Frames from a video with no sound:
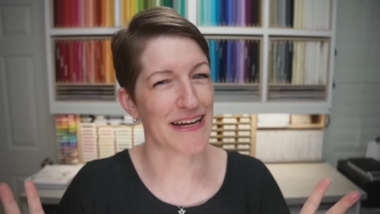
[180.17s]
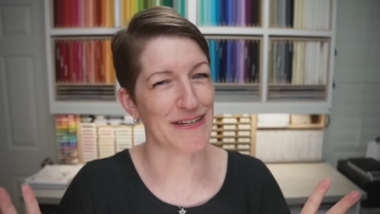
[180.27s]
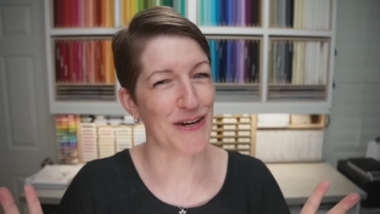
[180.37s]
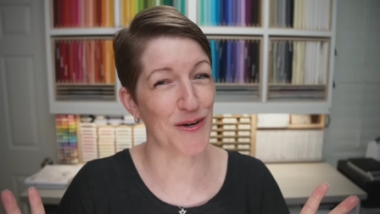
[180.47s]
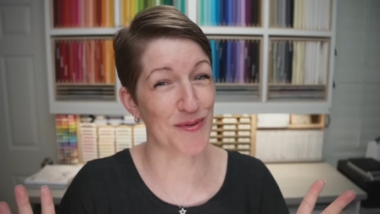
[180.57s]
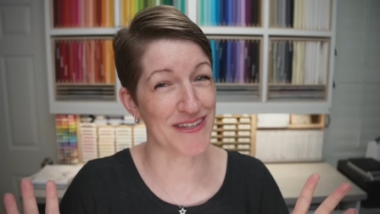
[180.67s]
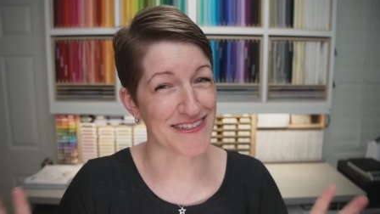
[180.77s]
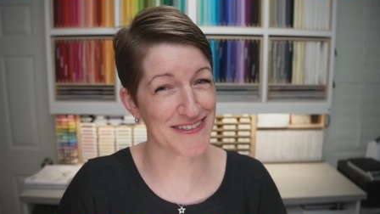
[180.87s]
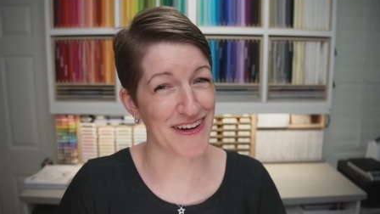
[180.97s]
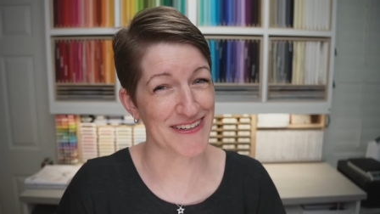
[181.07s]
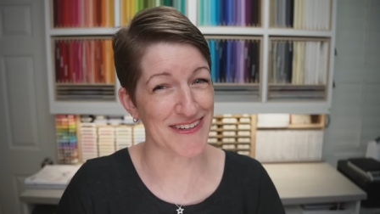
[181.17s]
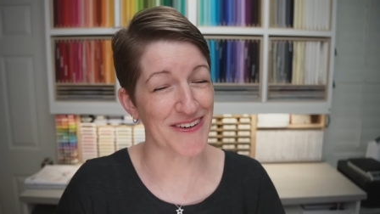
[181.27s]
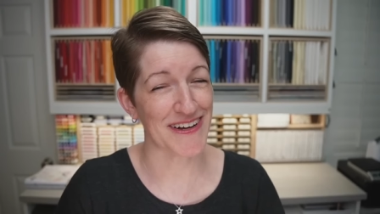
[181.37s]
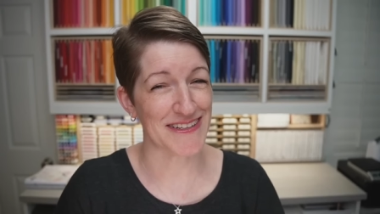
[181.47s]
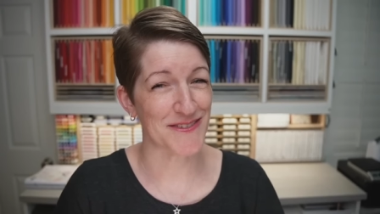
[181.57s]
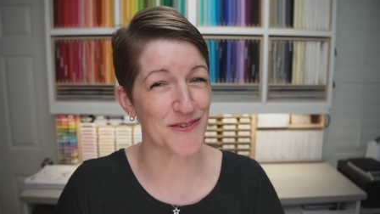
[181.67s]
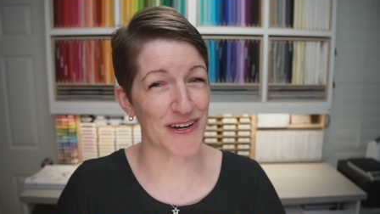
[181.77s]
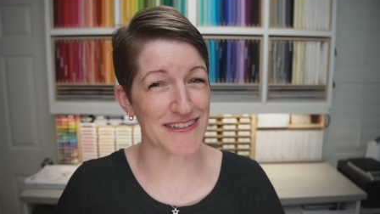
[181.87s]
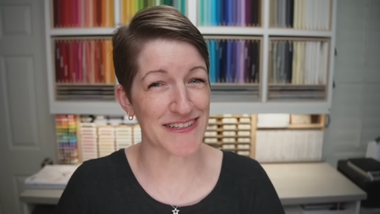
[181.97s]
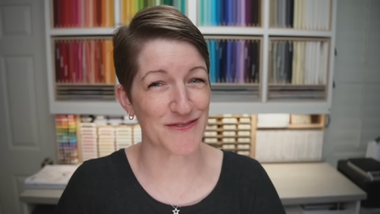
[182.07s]
I know, but this caused all kinds of
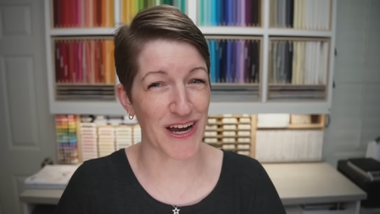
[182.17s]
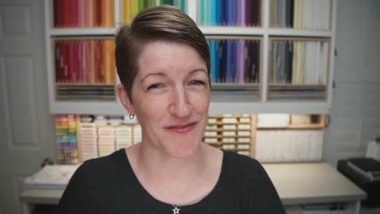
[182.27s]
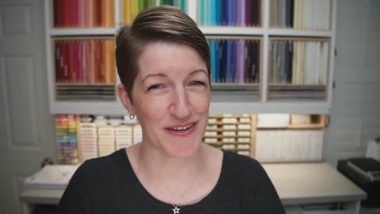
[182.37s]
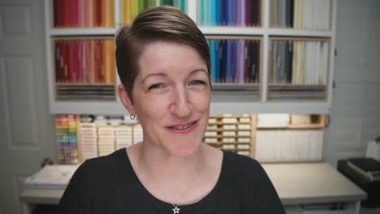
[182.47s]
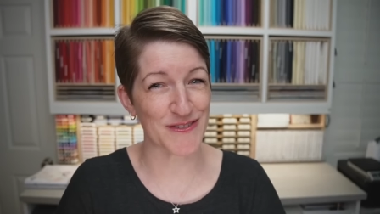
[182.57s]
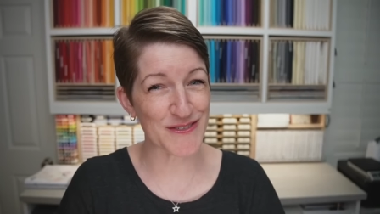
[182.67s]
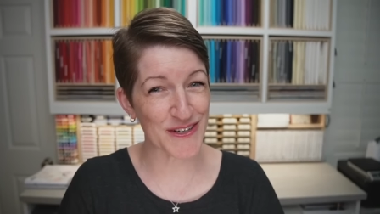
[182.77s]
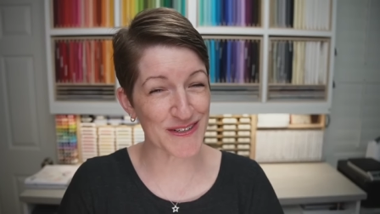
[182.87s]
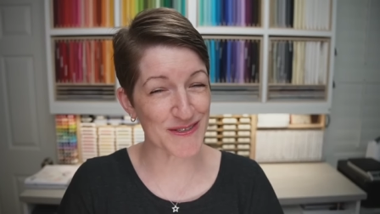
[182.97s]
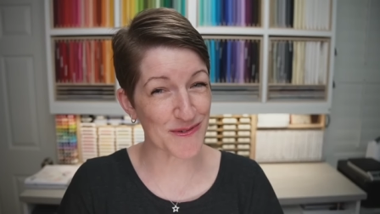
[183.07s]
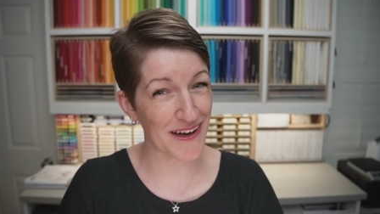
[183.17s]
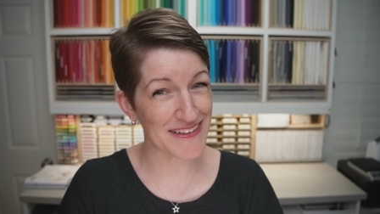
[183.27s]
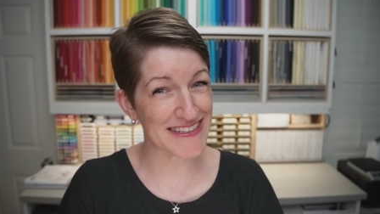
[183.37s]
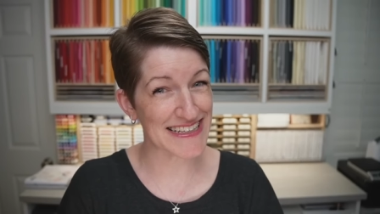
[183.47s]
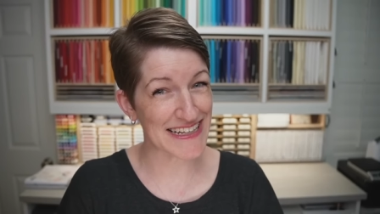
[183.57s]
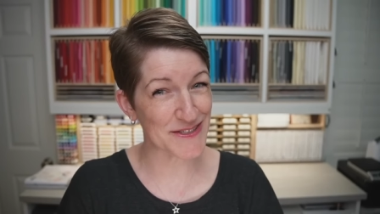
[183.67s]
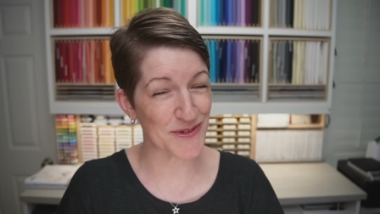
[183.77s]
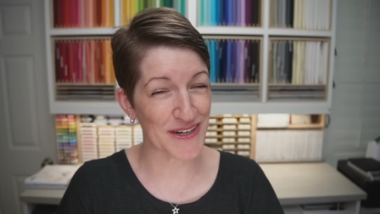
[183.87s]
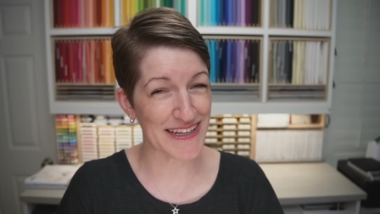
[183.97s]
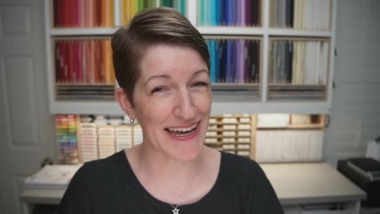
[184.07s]
crazy traffic. So it took us a while to get to
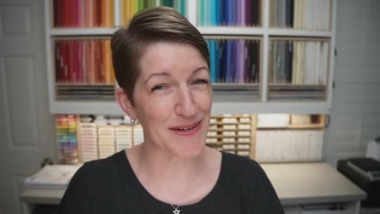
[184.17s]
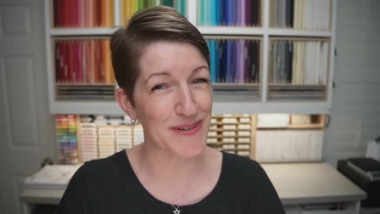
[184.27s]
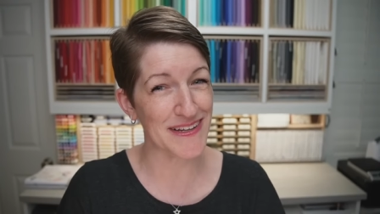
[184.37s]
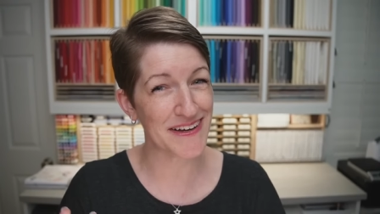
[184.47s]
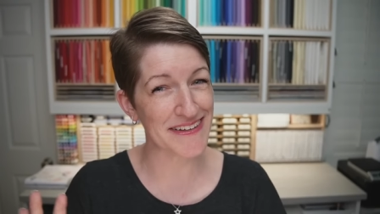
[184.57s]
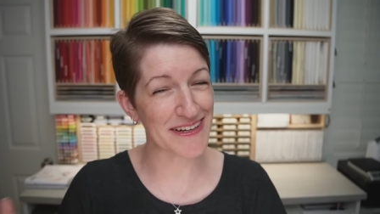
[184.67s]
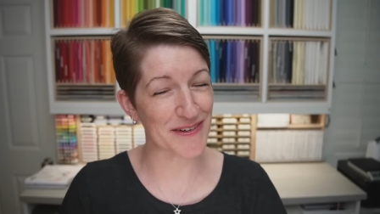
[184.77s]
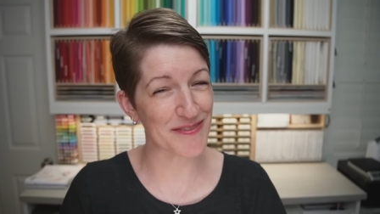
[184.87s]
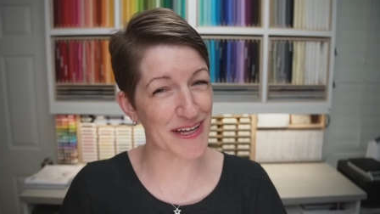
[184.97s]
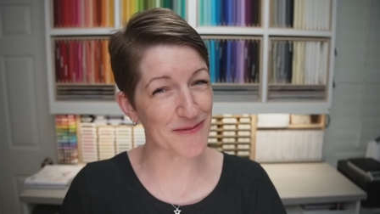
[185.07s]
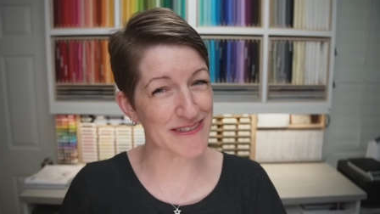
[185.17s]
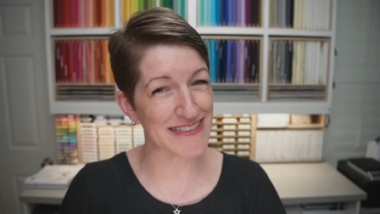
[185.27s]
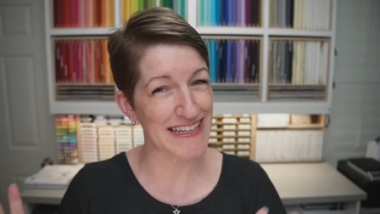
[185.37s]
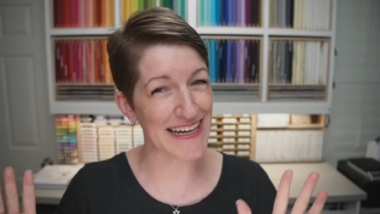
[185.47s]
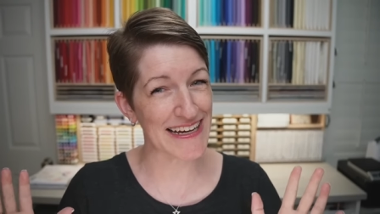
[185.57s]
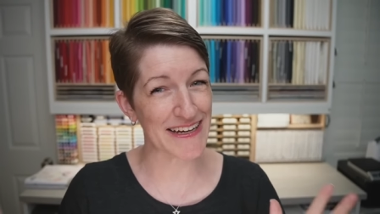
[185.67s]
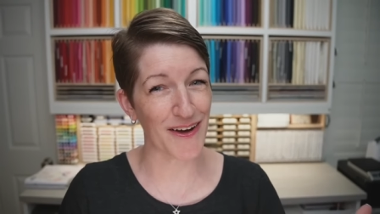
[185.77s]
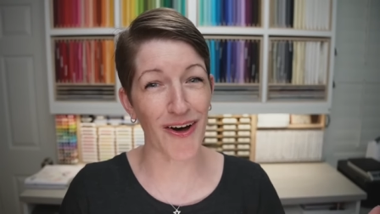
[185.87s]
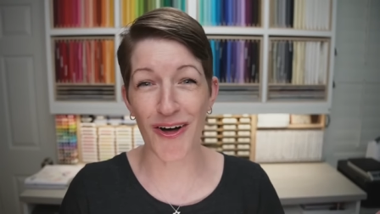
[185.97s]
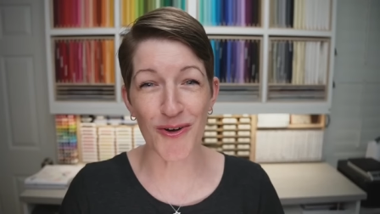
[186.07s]
our gate, but luckily our flight was delayed and
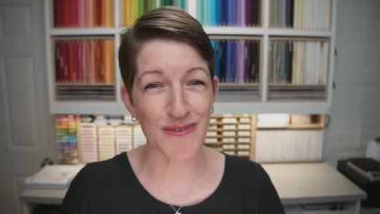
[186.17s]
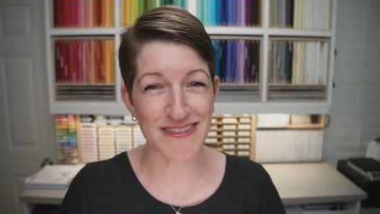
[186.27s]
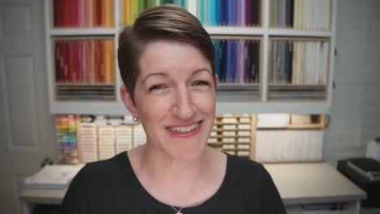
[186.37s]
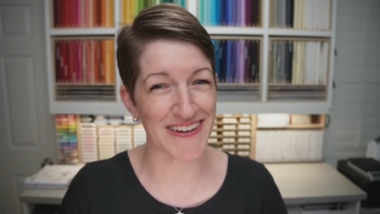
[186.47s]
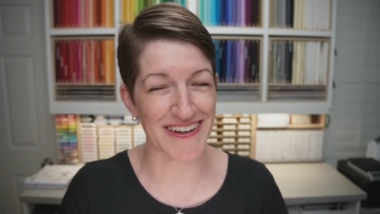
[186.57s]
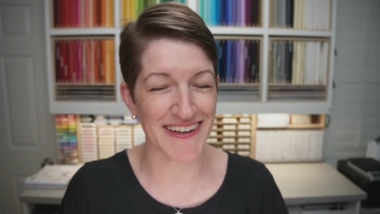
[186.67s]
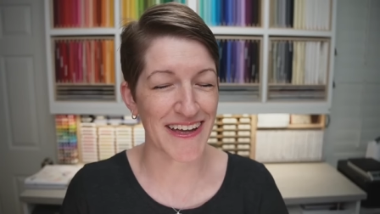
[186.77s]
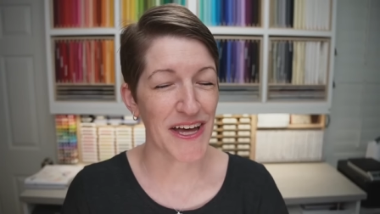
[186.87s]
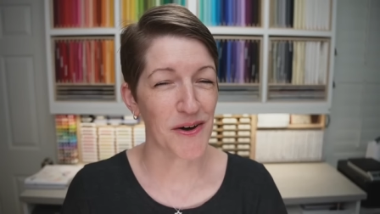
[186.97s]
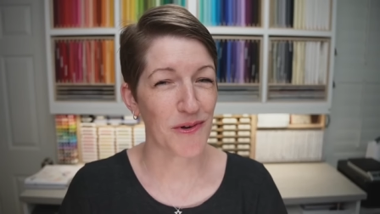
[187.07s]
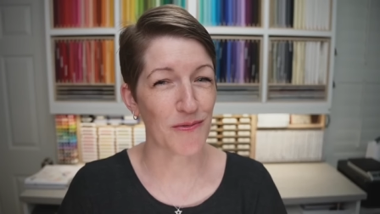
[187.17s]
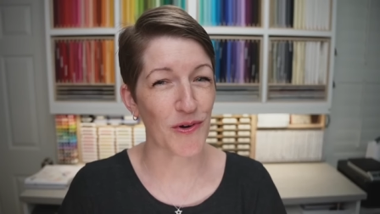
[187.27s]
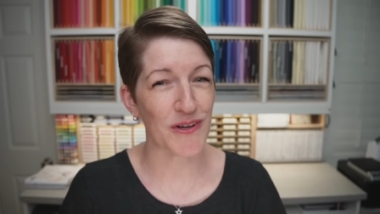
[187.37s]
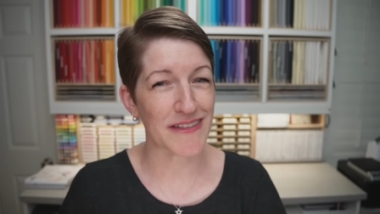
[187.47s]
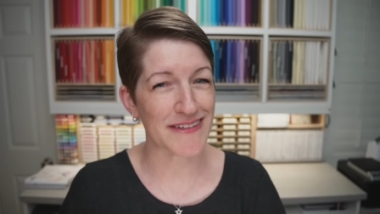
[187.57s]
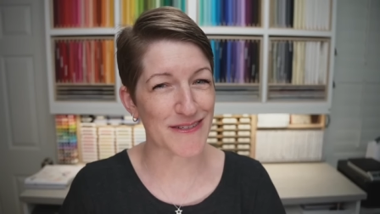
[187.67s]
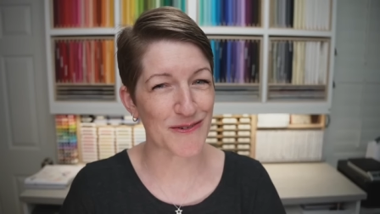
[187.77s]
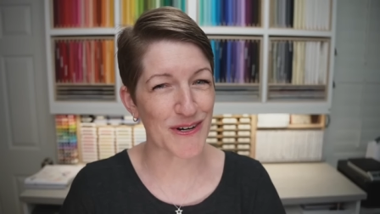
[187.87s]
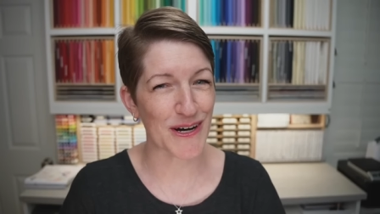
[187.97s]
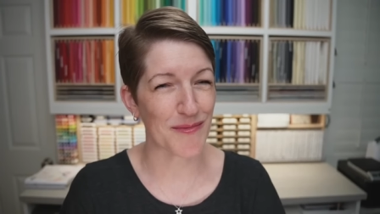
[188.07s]
all was good. We rolled in the
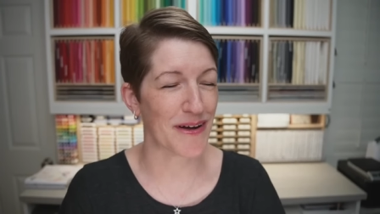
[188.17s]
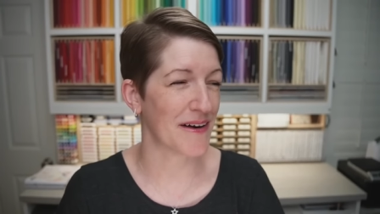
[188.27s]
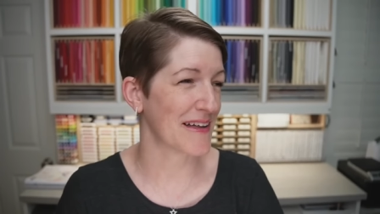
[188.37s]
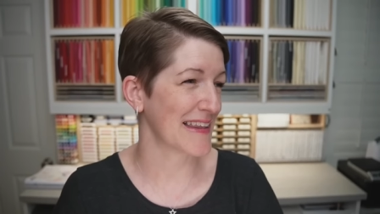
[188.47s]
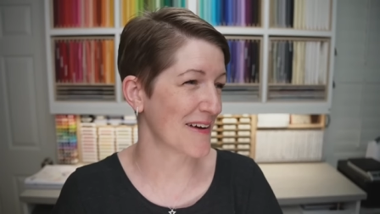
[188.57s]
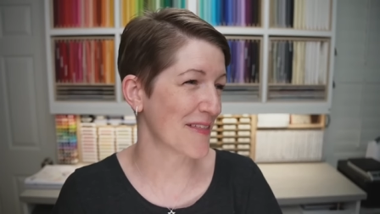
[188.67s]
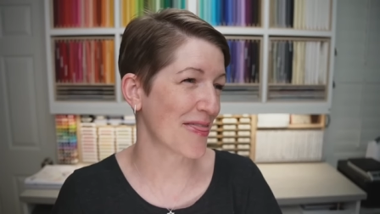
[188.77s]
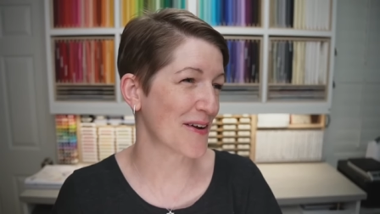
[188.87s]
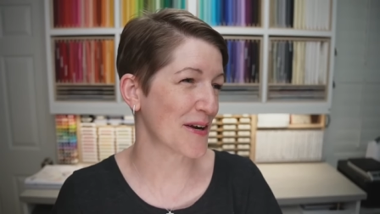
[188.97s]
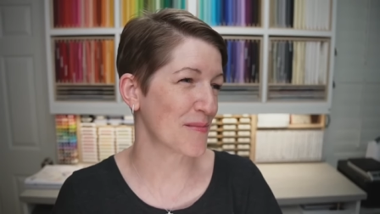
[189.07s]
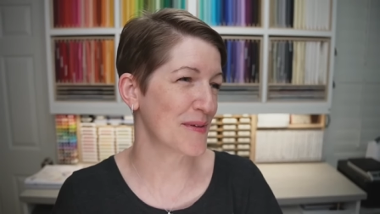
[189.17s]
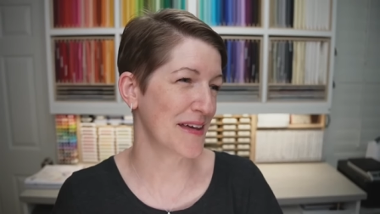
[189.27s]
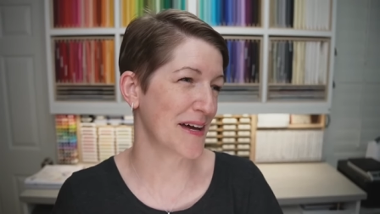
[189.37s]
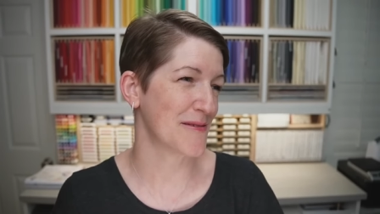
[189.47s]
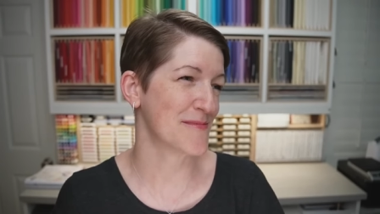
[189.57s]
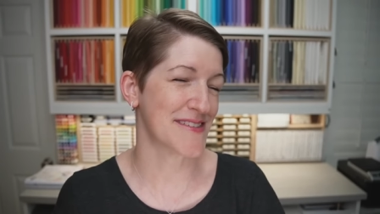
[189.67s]
door about 11:30 p.m.